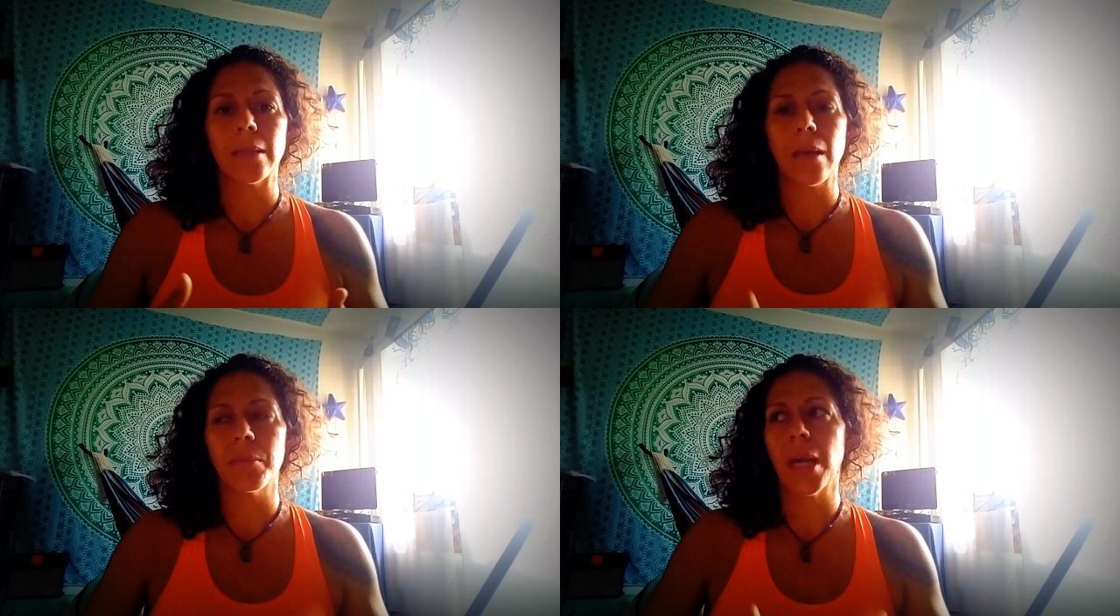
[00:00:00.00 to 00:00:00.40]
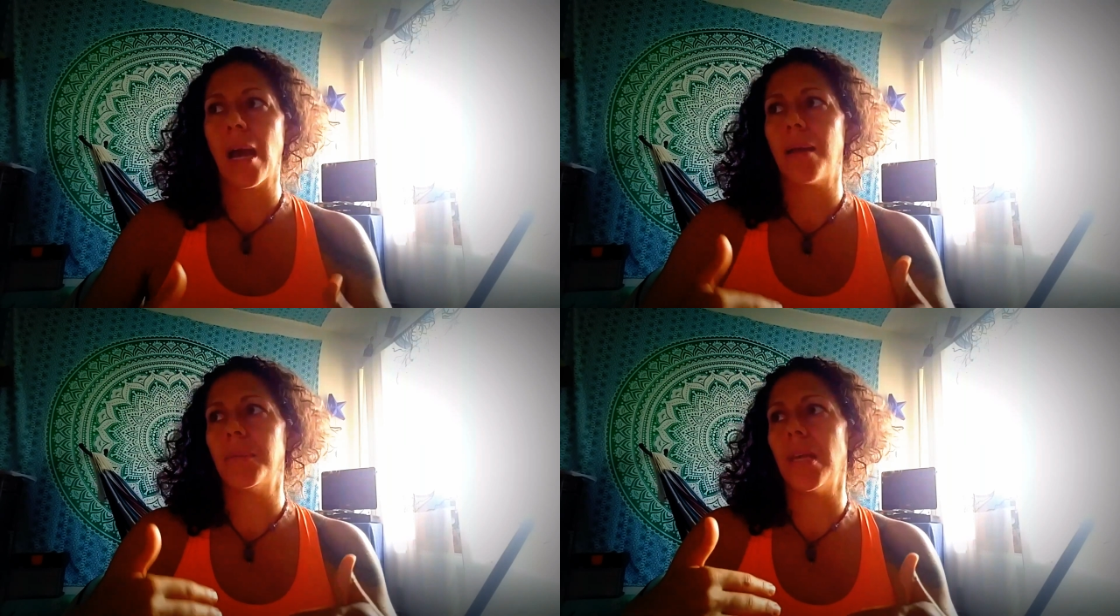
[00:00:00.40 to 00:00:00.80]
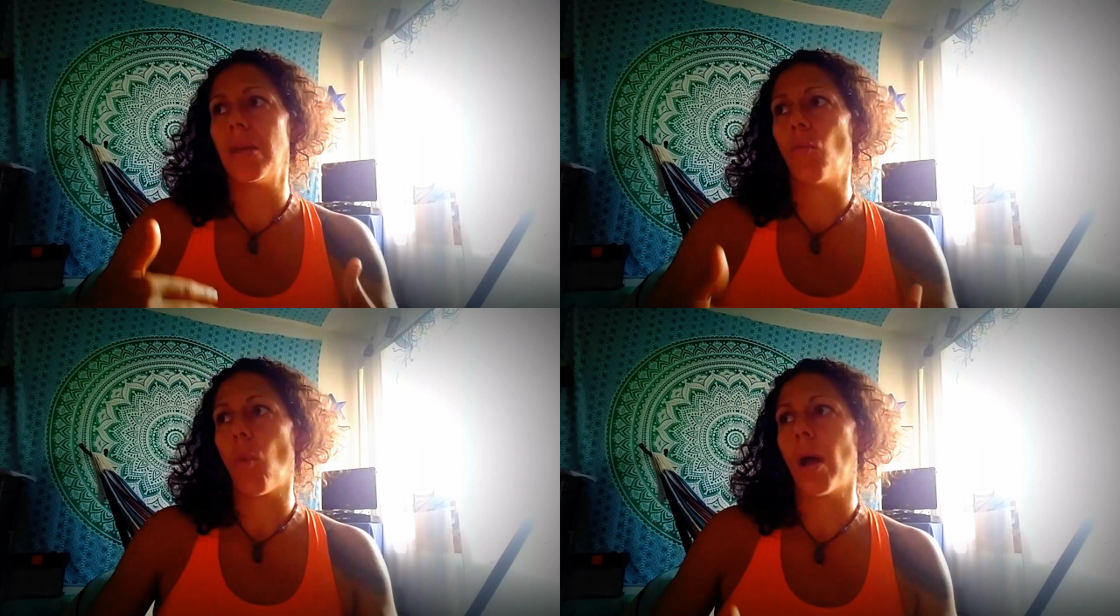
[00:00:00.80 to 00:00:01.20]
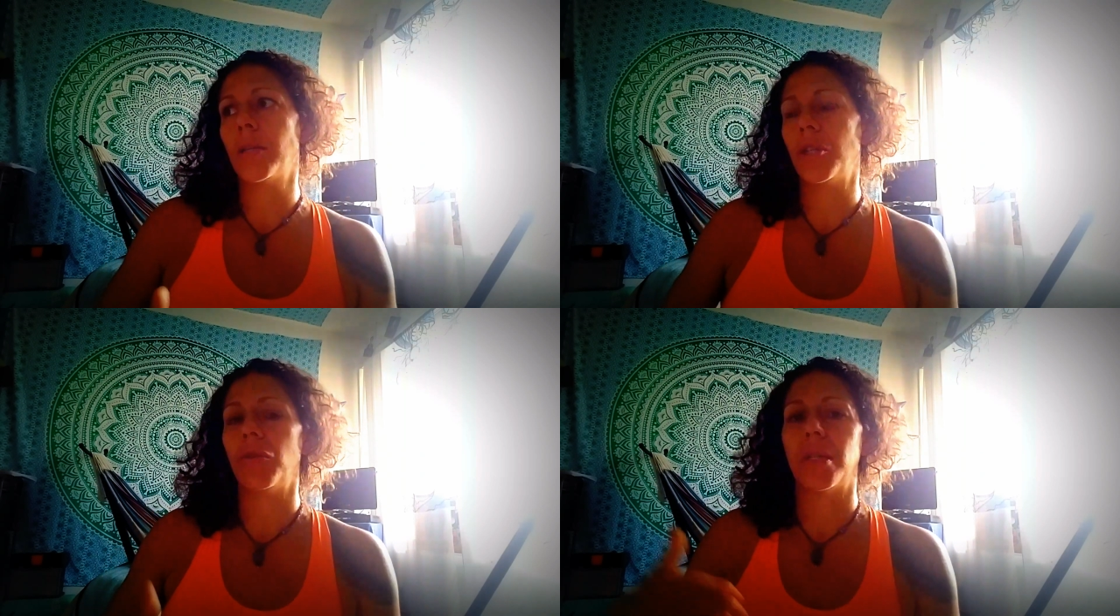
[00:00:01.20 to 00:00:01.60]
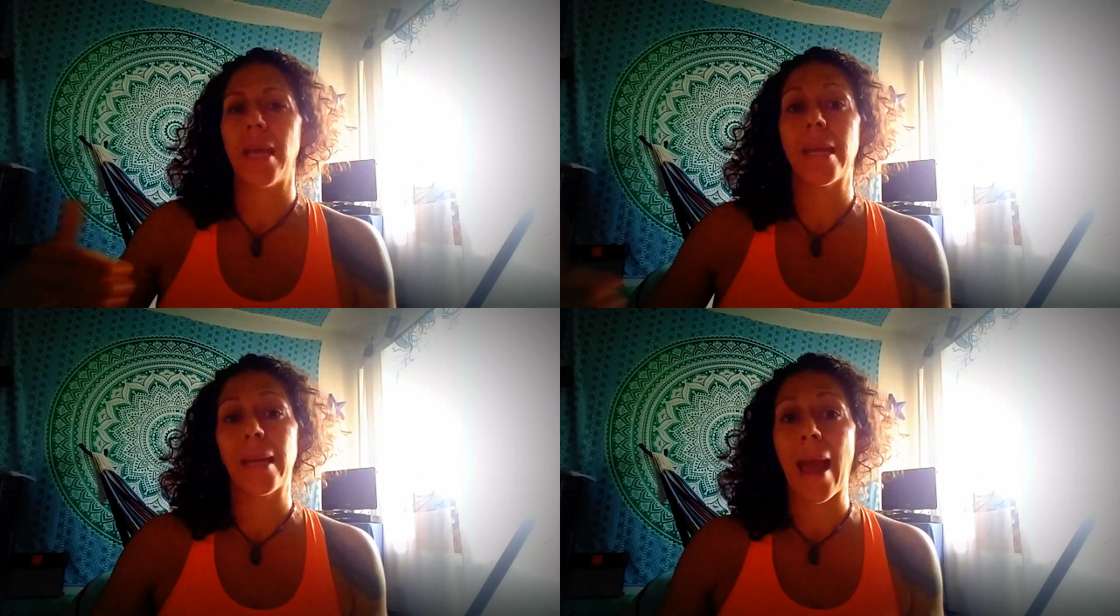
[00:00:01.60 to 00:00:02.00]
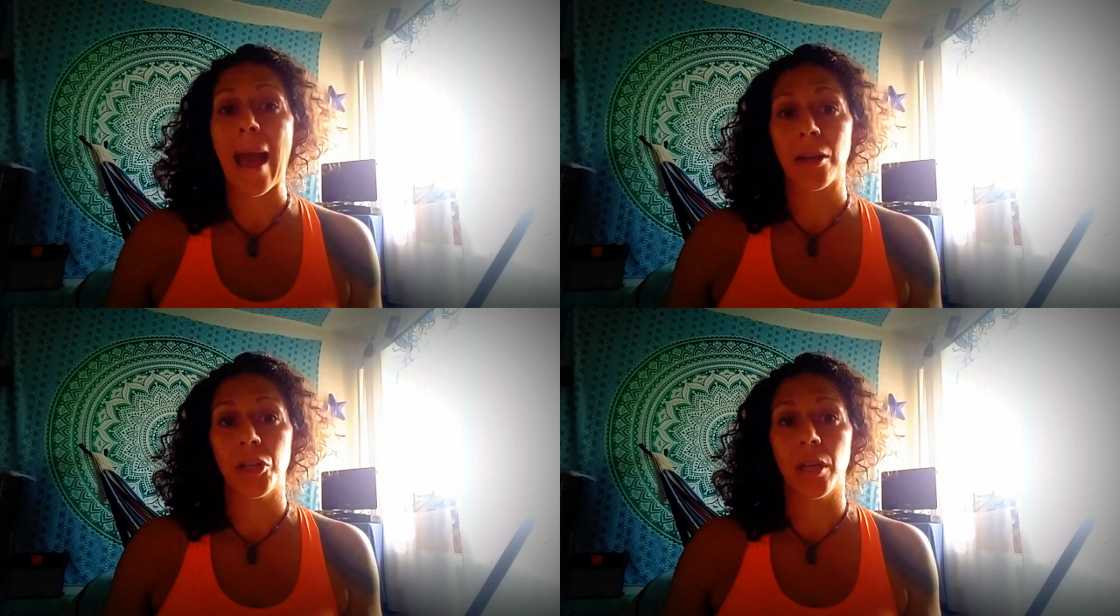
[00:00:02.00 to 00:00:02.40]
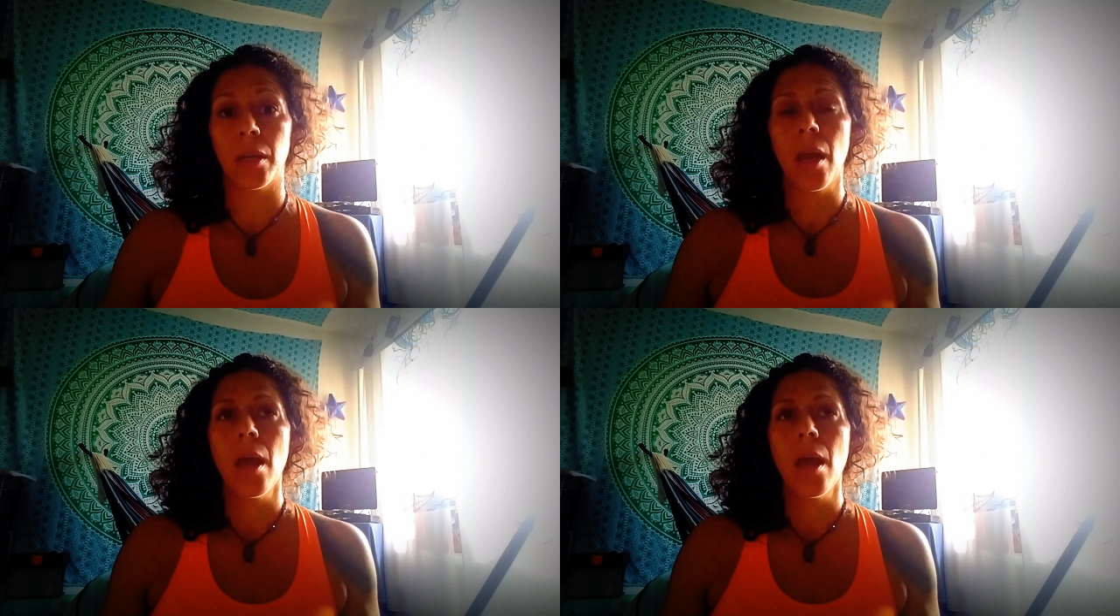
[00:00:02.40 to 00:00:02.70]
Sometimes it wants you to take an action,